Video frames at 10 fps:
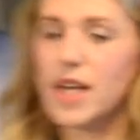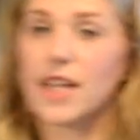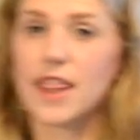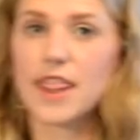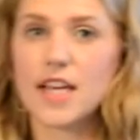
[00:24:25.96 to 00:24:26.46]

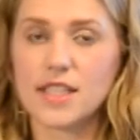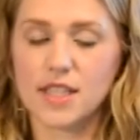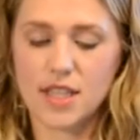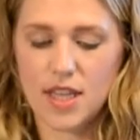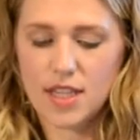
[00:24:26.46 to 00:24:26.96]
set this
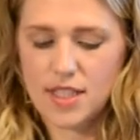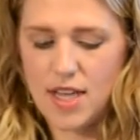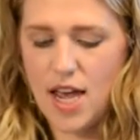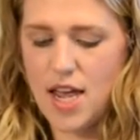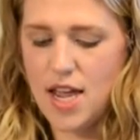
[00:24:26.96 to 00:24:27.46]
to the
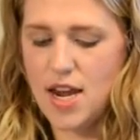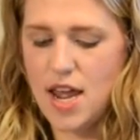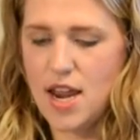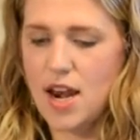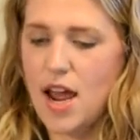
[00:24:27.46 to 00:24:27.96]
side,
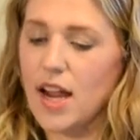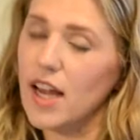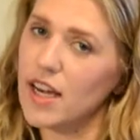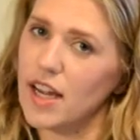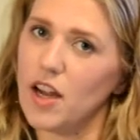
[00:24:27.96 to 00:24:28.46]
and I
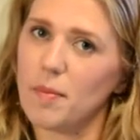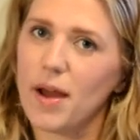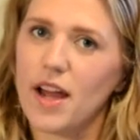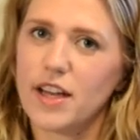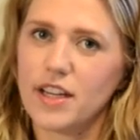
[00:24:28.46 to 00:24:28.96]
can hear
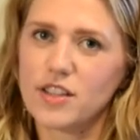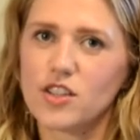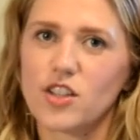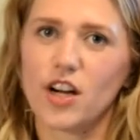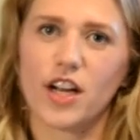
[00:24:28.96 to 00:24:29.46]
my onions
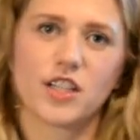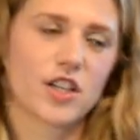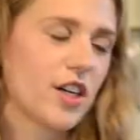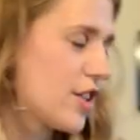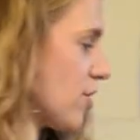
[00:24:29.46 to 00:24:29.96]
starting to
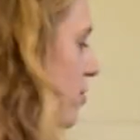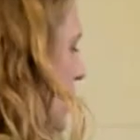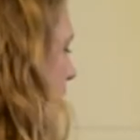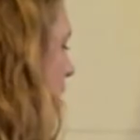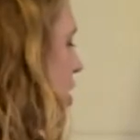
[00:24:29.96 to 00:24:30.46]
cook, so I'm
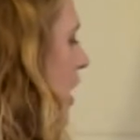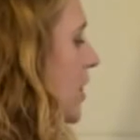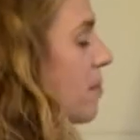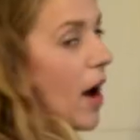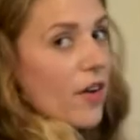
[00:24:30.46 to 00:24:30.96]
just gonna check
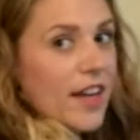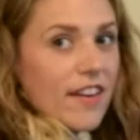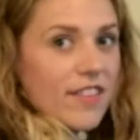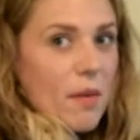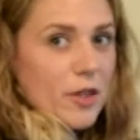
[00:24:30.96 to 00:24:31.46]
them out and
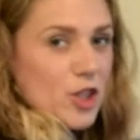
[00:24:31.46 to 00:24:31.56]
give them a